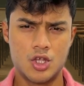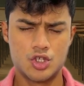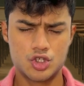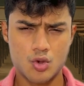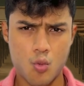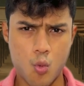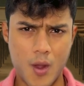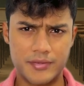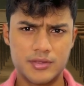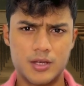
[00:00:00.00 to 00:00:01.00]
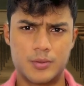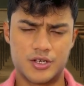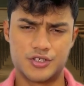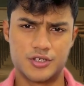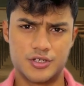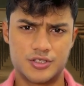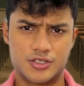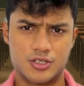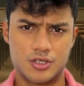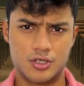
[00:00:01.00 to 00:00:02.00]
So when the pressure
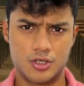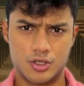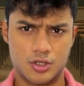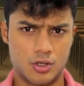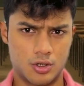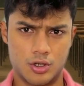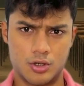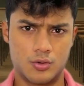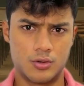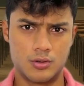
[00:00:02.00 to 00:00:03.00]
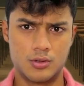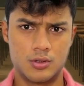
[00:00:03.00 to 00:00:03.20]
hits, you're on your own.